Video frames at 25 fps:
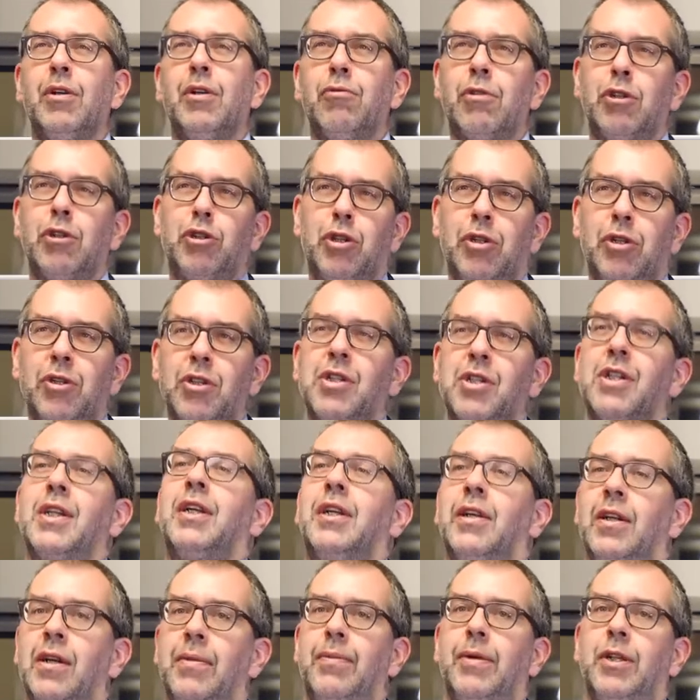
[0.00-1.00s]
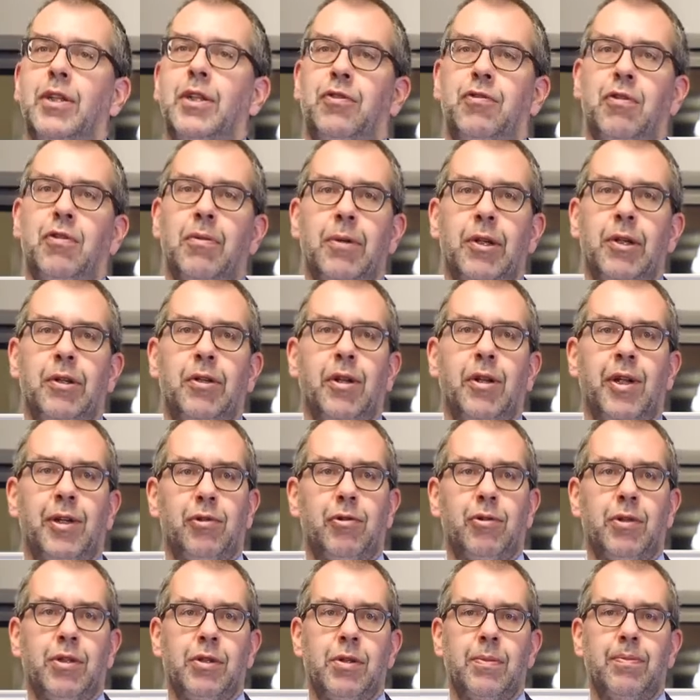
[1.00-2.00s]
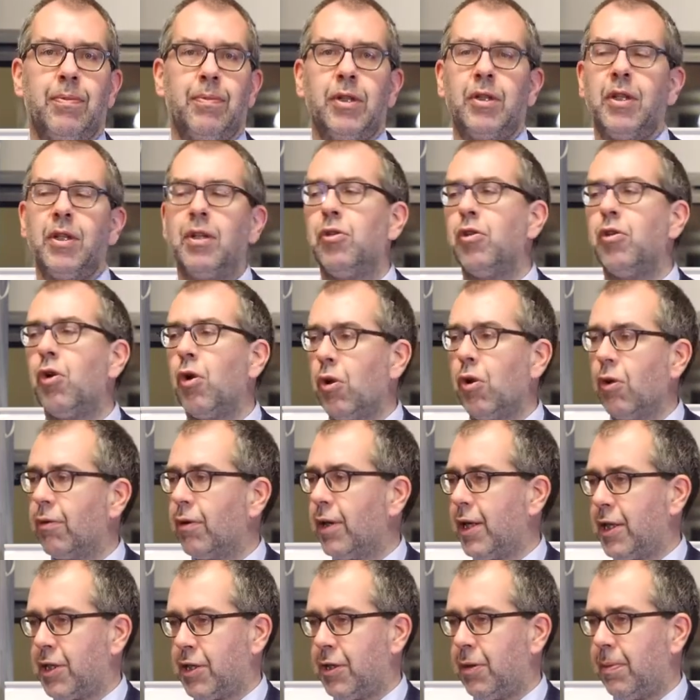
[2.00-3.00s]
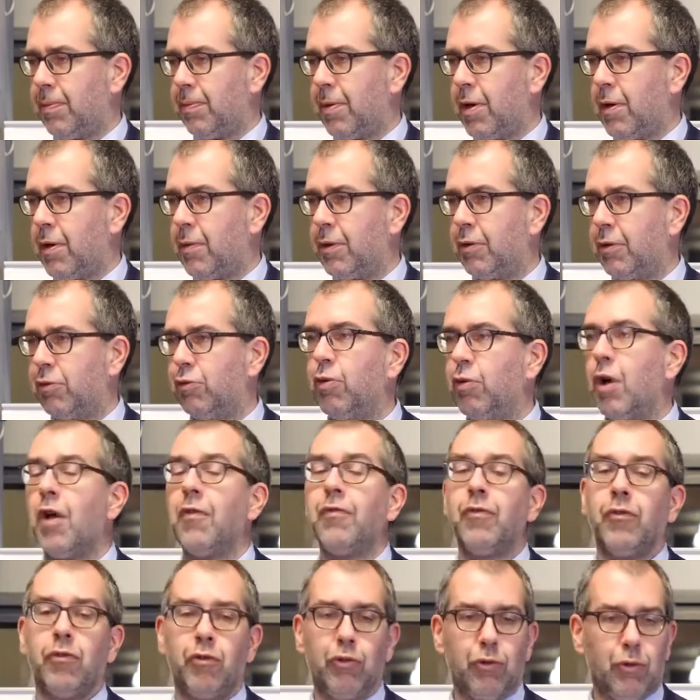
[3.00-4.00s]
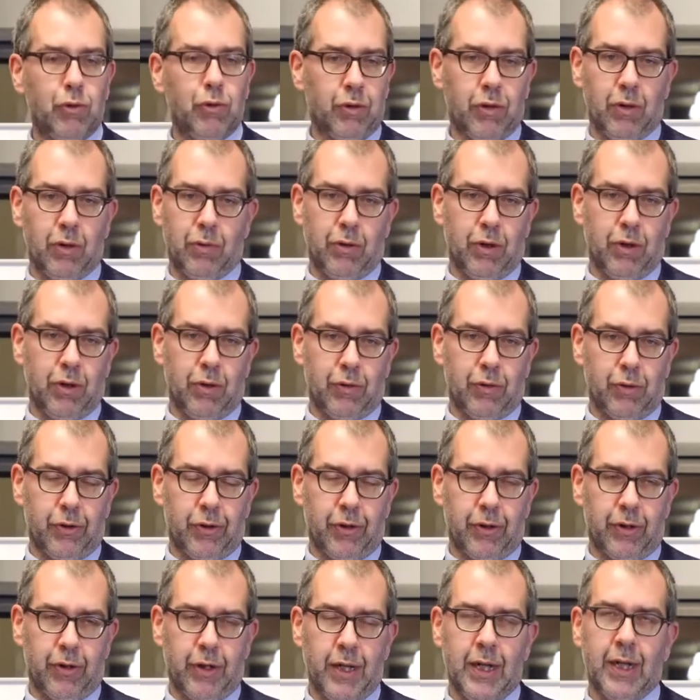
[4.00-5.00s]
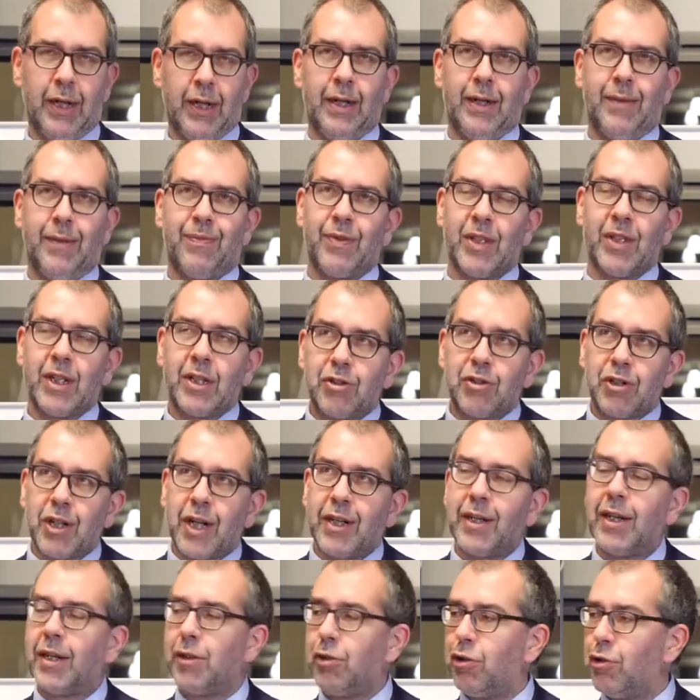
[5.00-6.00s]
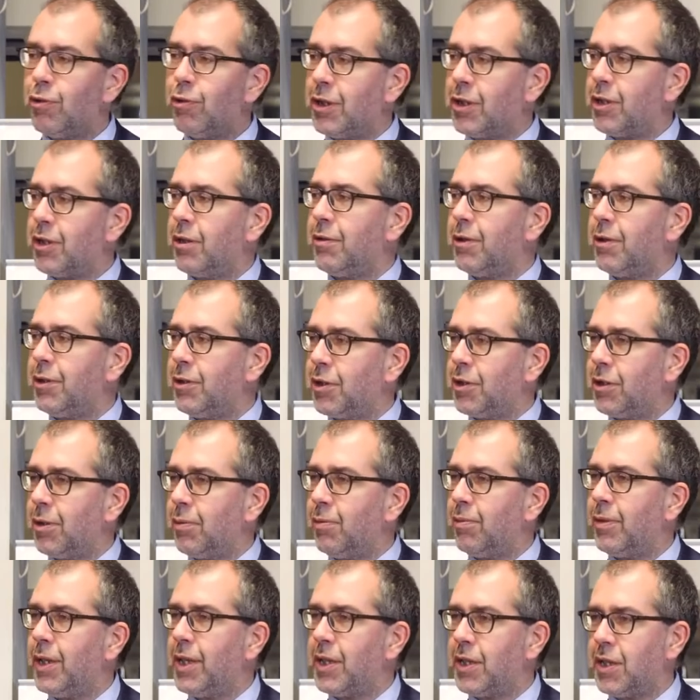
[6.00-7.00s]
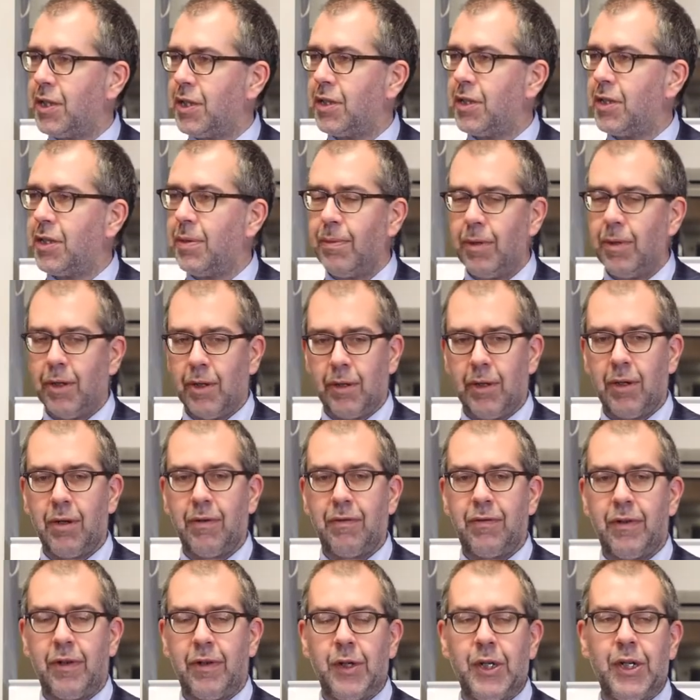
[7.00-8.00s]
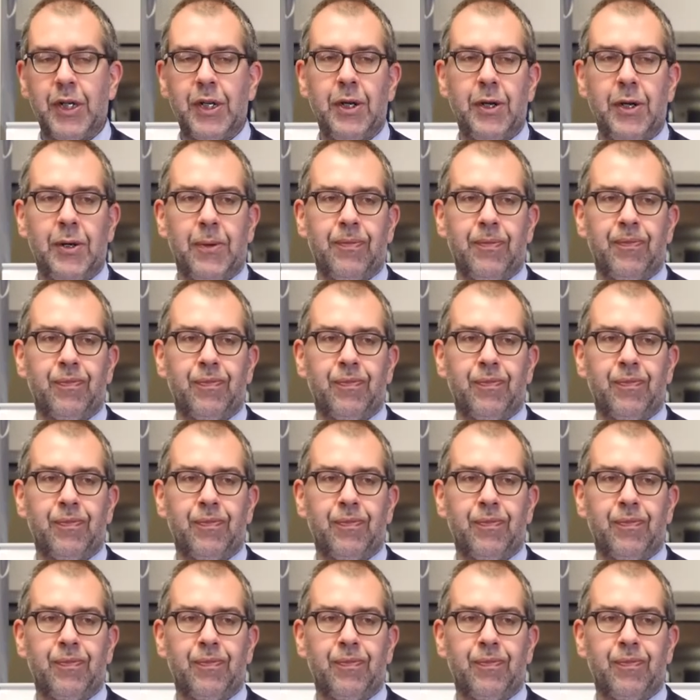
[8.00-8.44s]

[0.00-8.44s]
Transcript: Russia doesn't care much for multilateralism, but it no longer has the power to undo the world order. China and the US are in some ways similar. They are very